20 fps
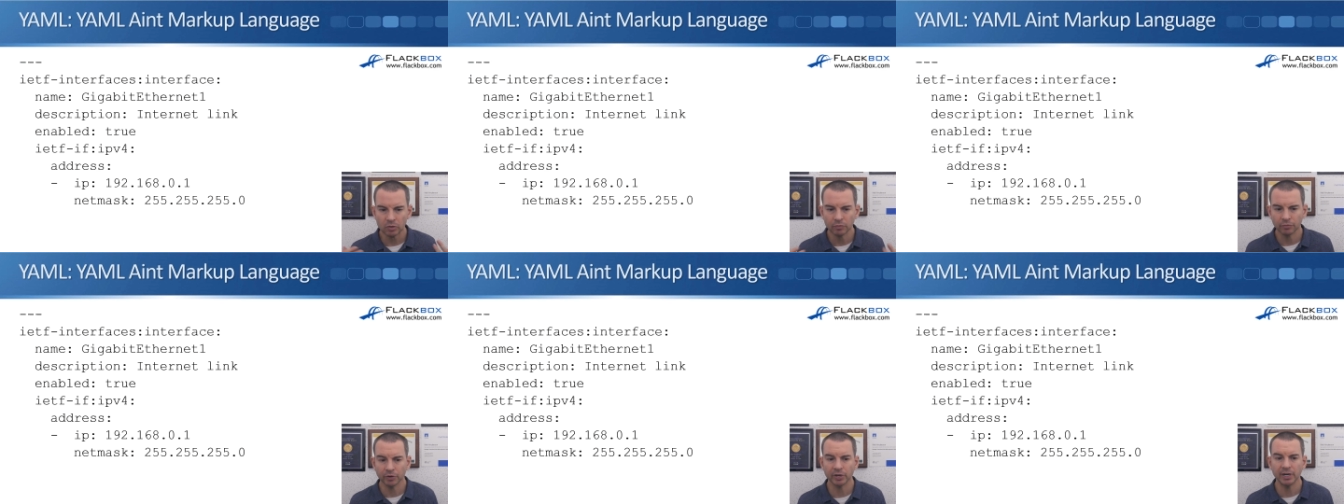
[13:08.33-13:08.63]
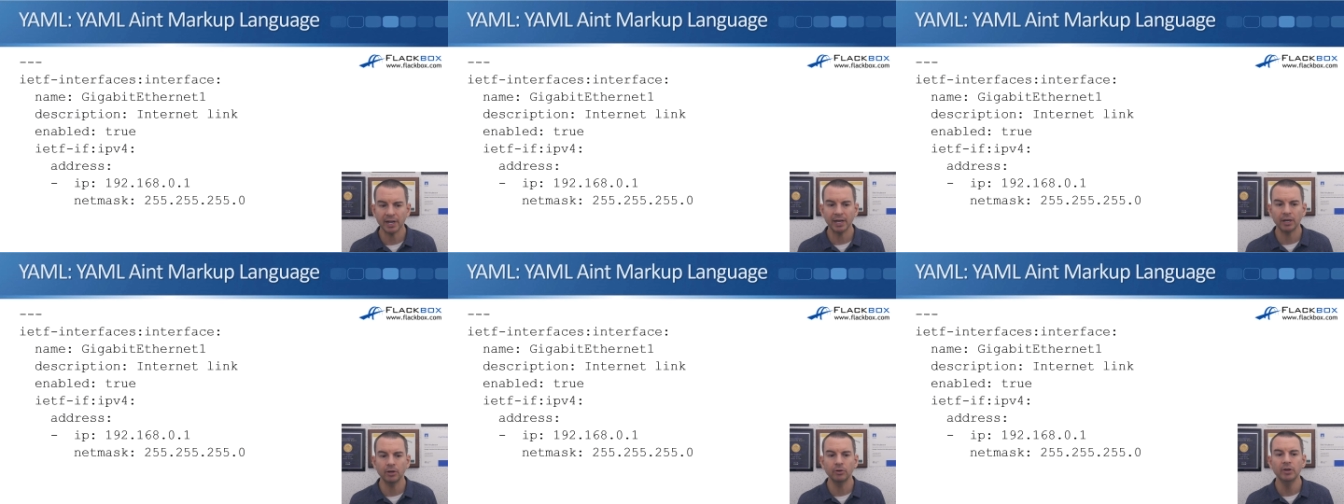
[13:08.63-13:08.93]
for
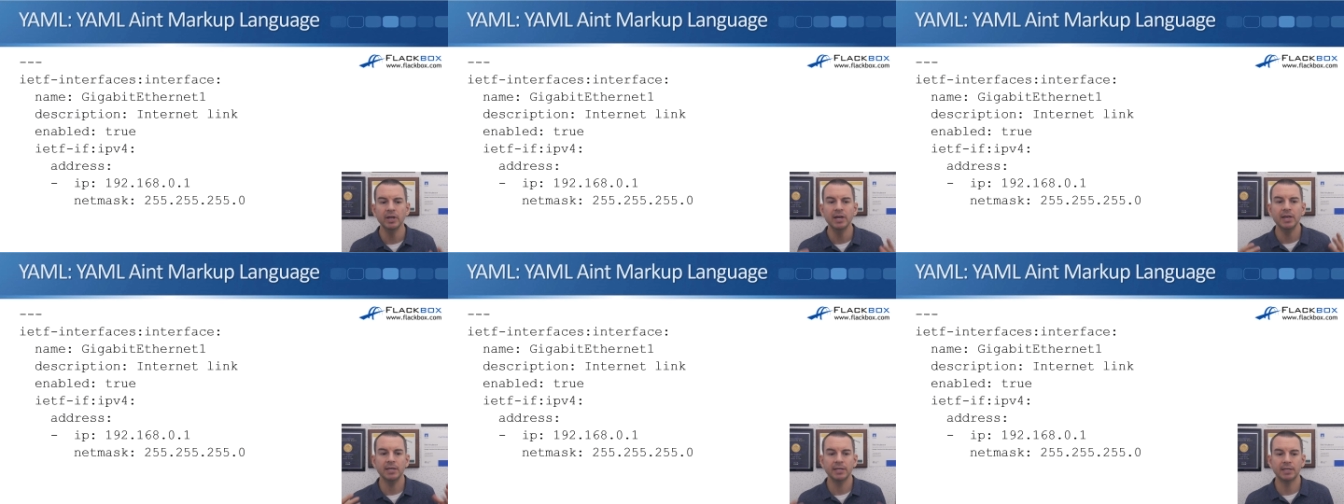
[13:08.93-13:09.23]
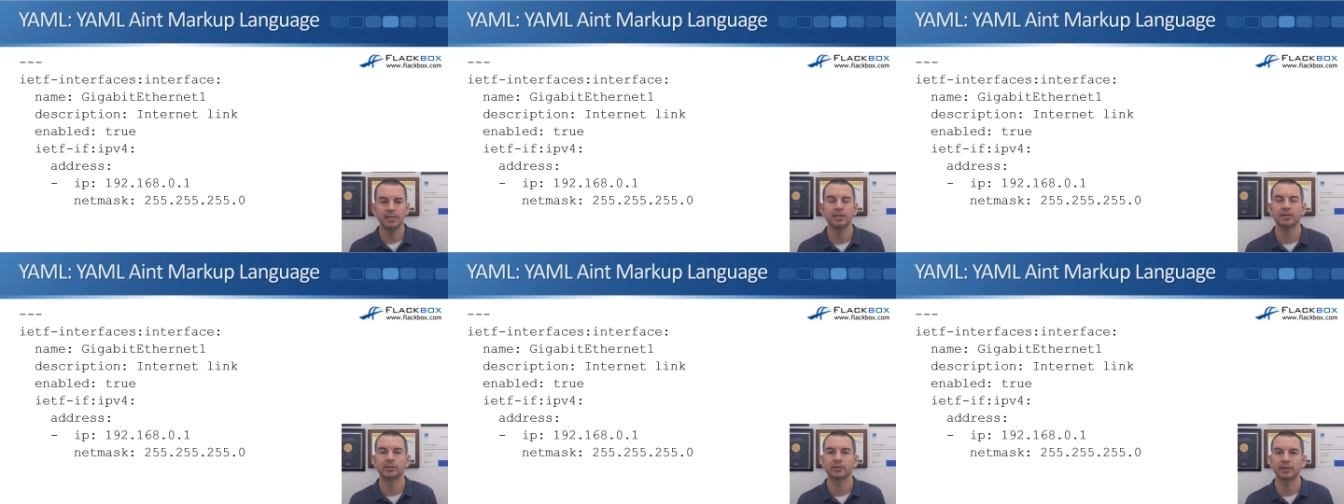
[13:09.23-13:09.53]
now,
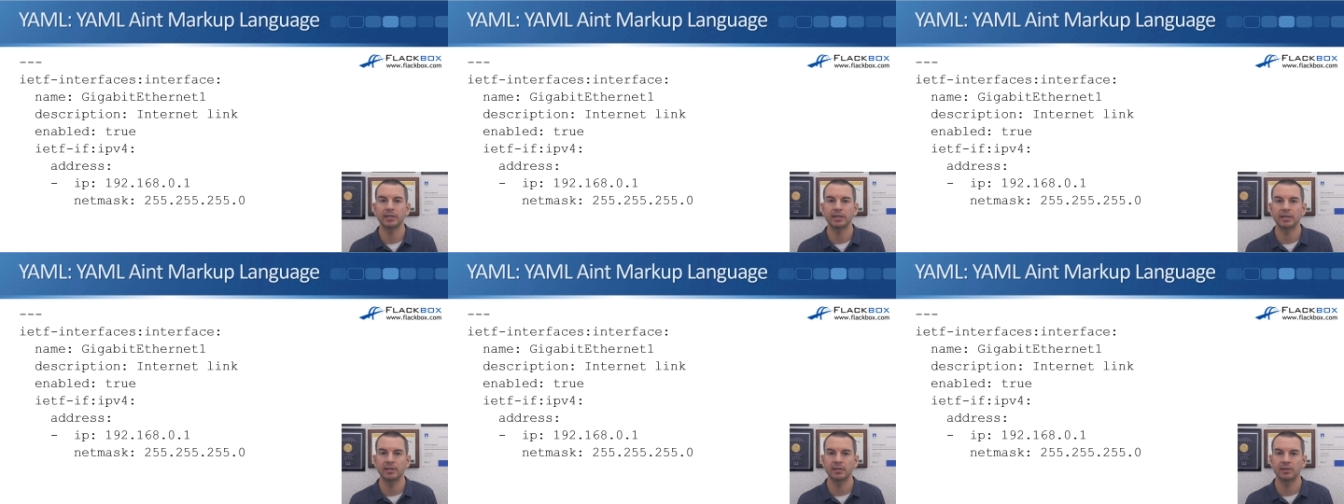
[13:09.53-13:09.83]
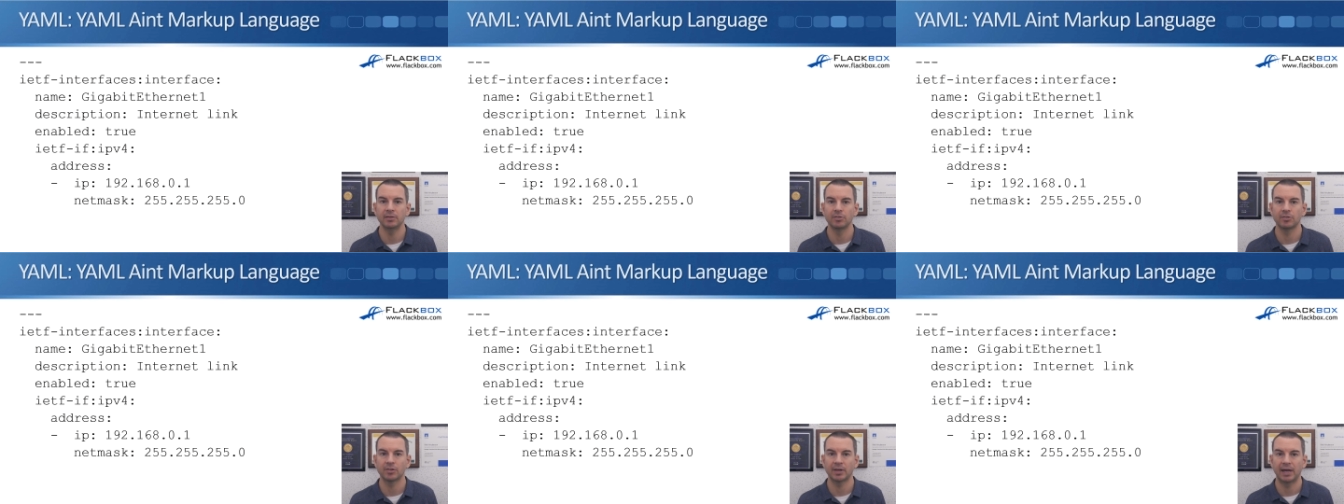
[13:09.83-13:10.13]
here
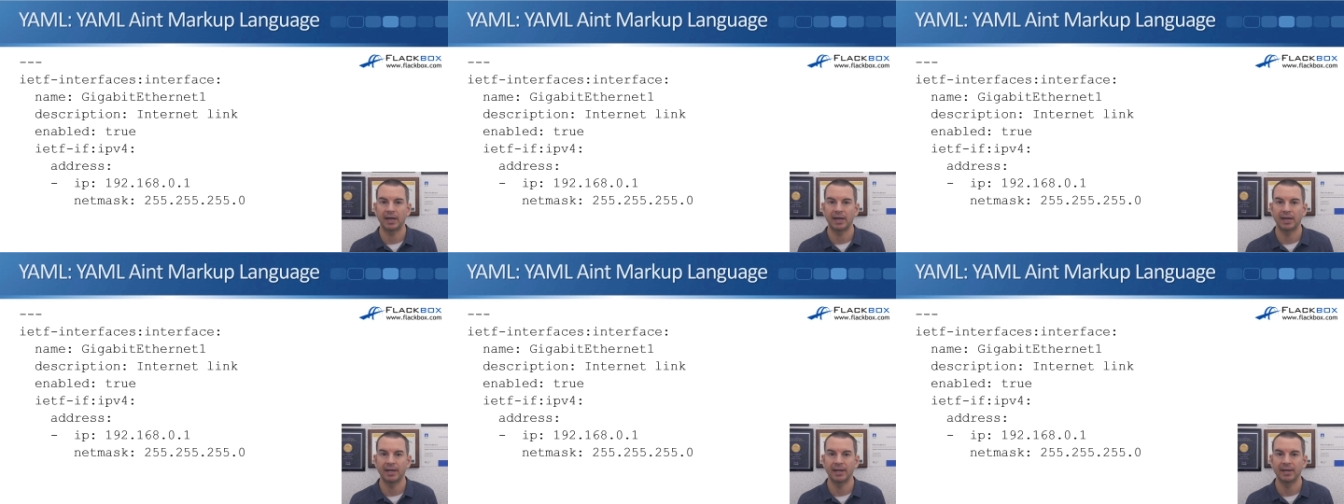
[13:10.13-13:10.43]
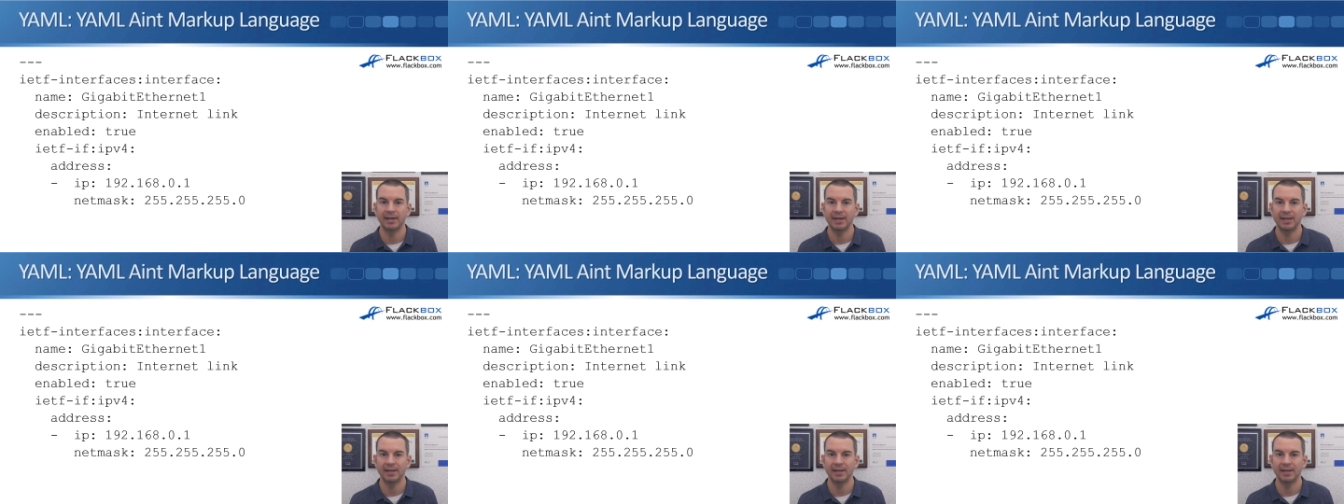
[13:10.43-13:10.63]
is an